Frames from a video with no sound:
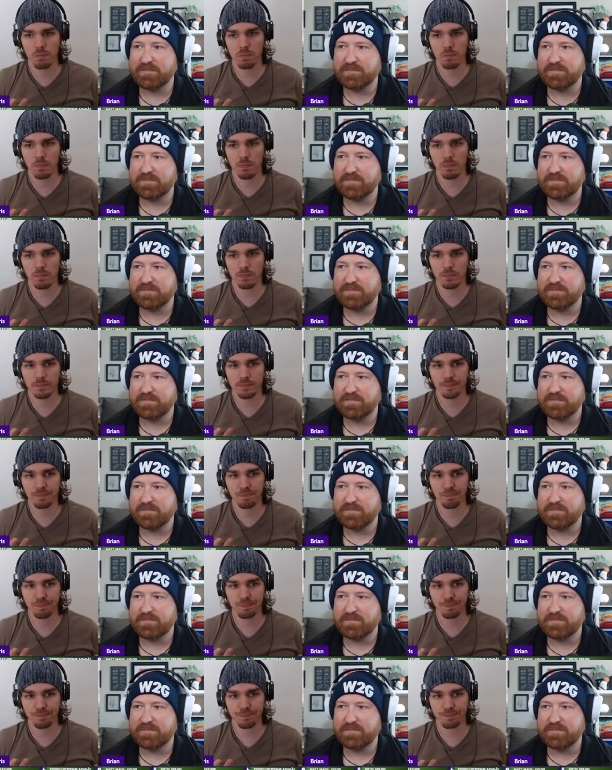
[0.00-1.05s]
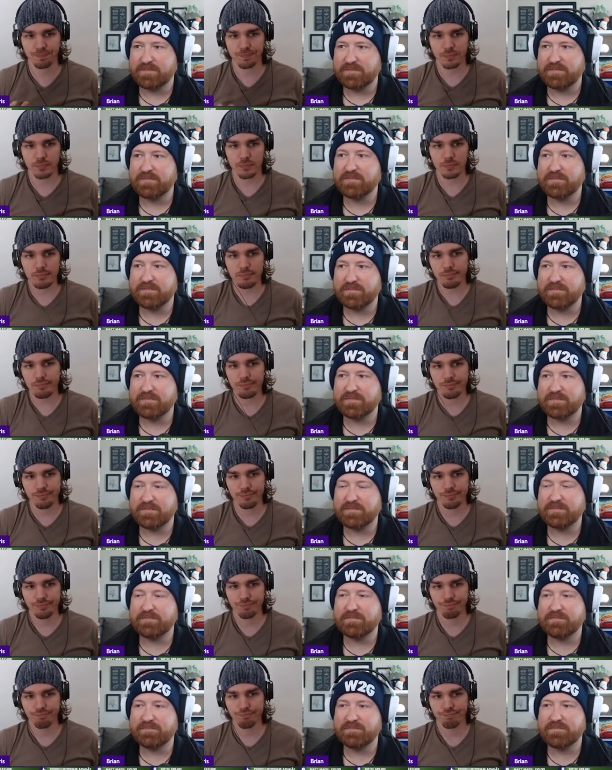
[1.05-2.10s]

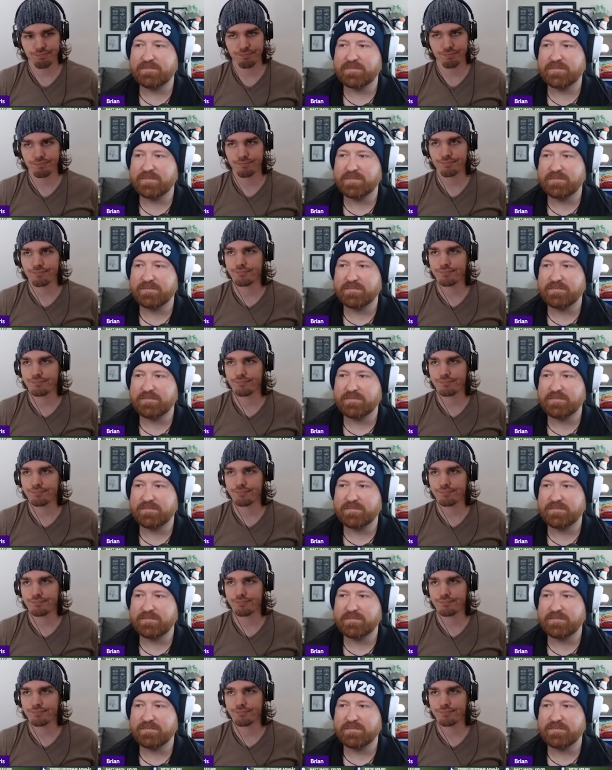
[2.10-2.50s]
No one is speaking in this clip.